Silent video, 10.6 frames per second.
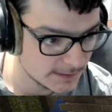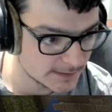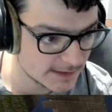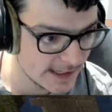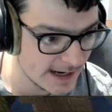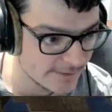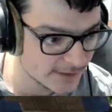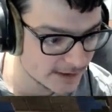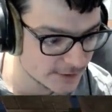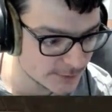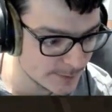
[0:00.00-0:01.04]
can see
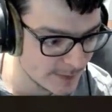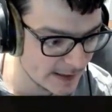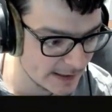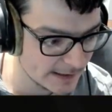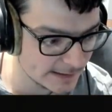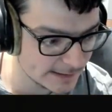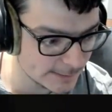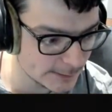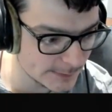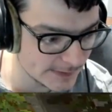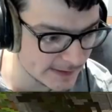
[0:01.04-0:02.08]
everything just piling
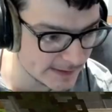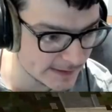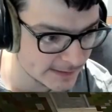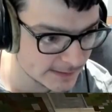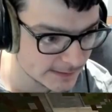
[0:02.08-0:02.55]
up there.